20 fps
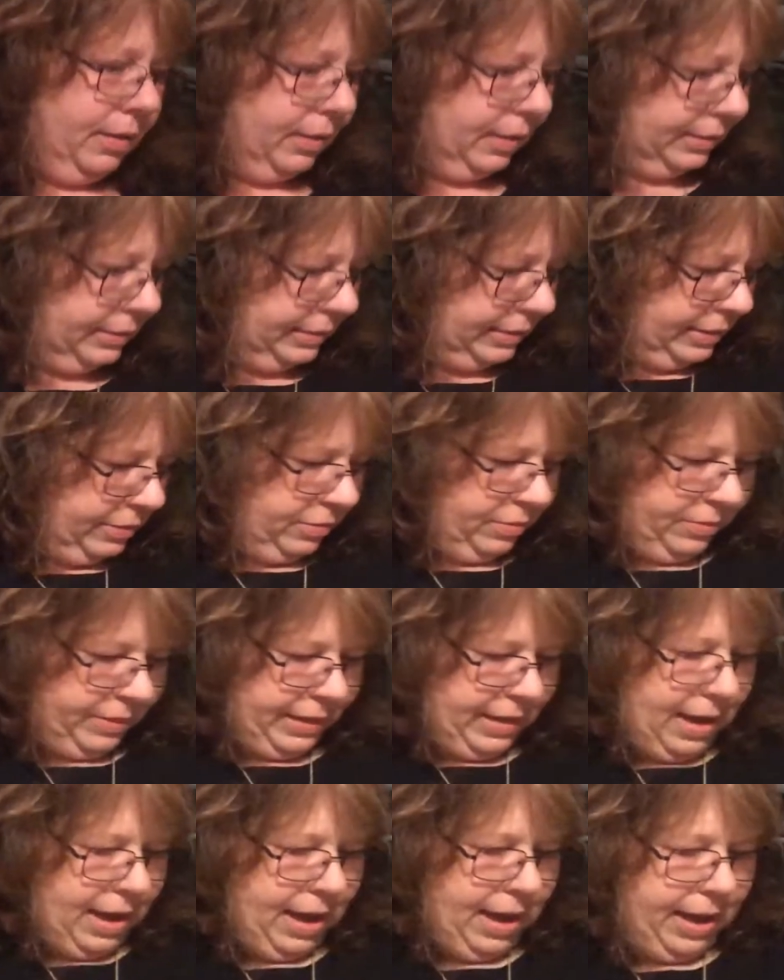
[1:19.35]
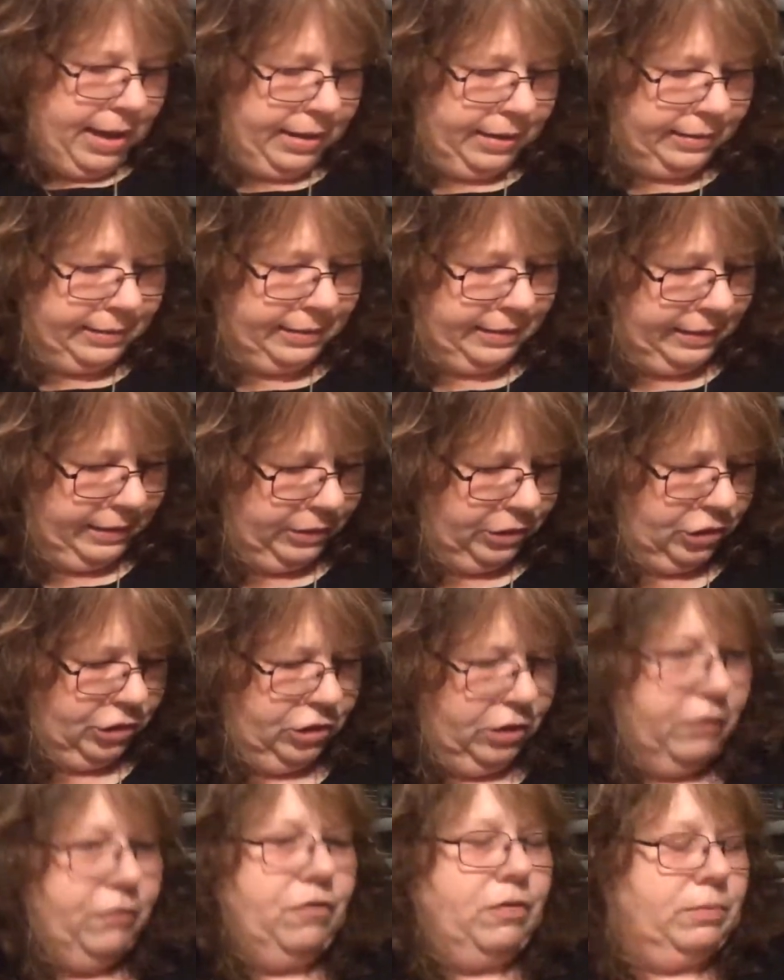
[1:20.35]
Let's see what we got. A
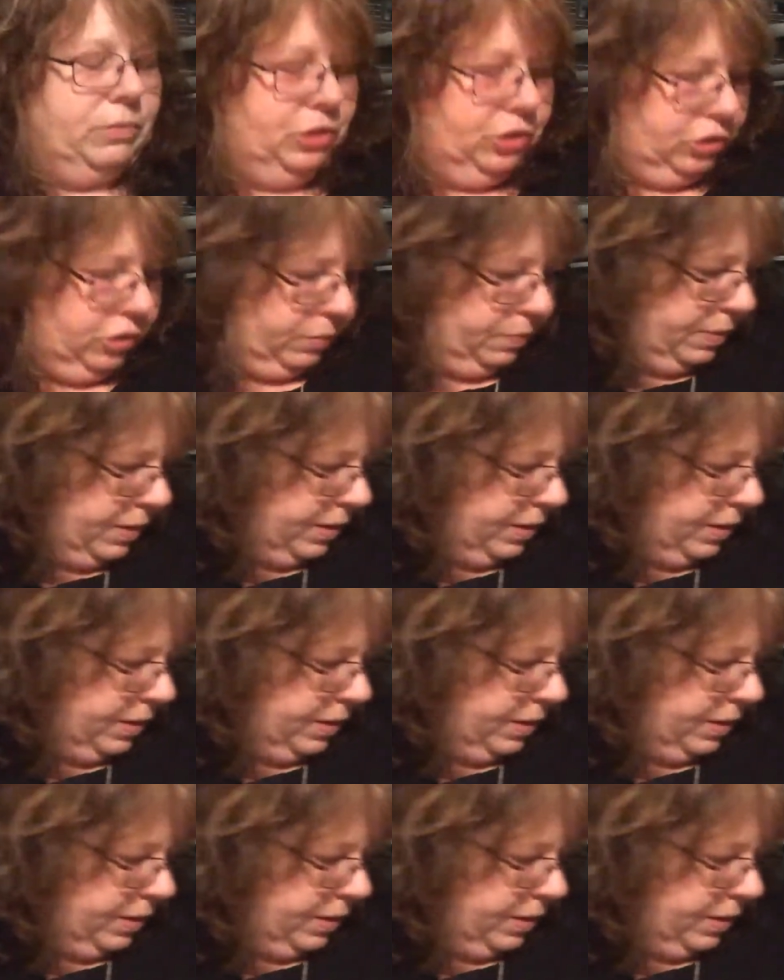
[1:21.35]
t-shirt from Shirt